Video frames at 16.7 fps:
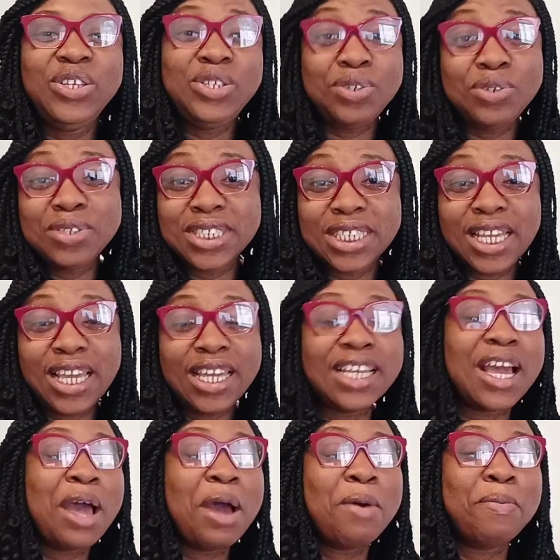
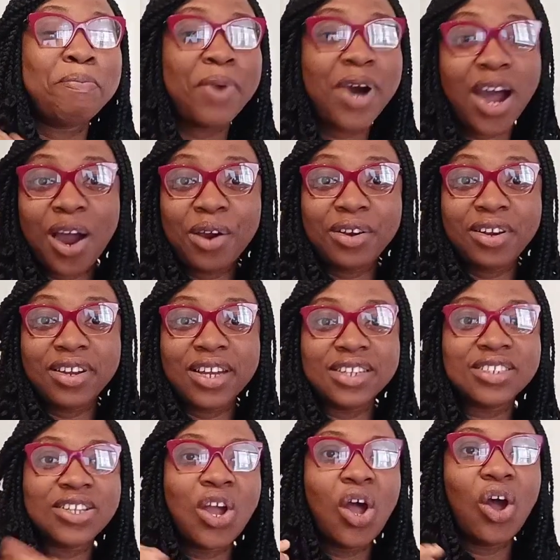Using
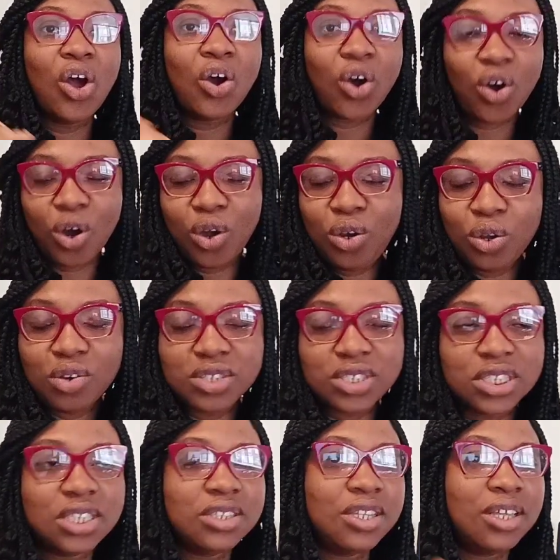powdered
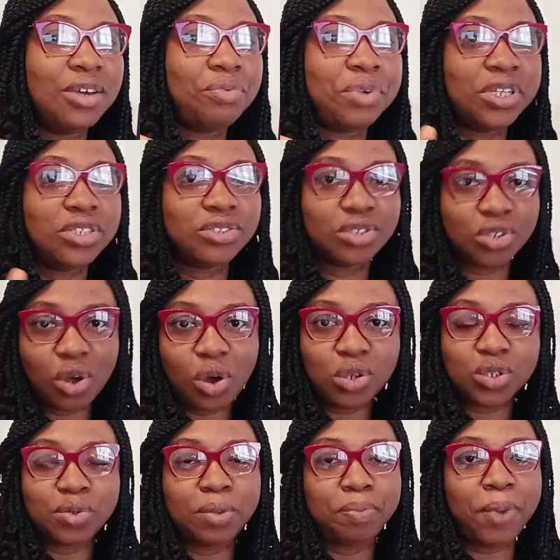colors. The
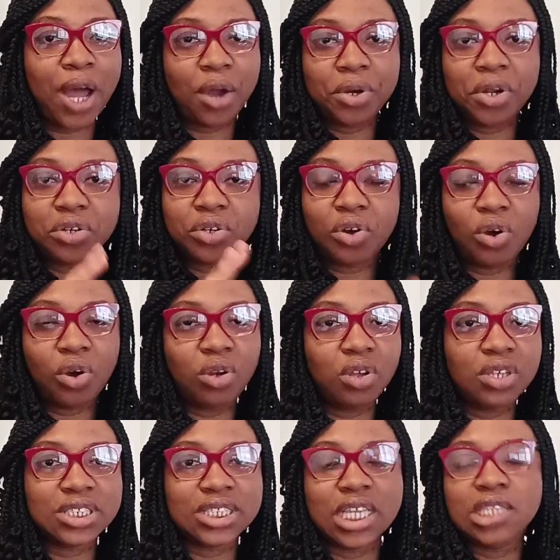result with powdered
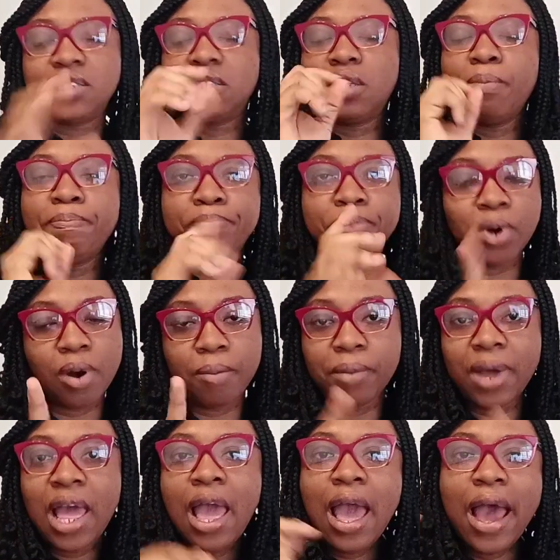colors is the
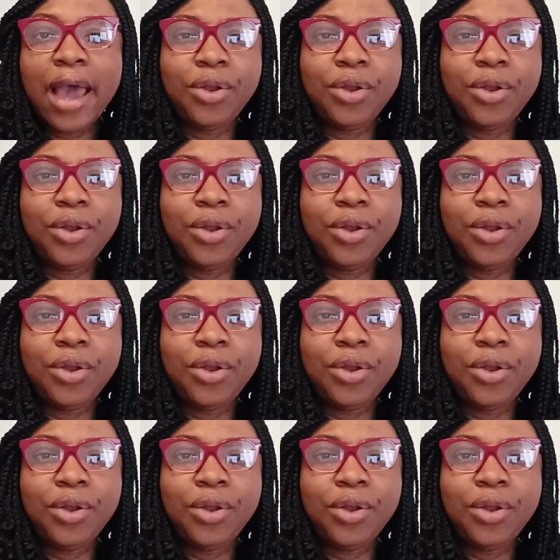bomb.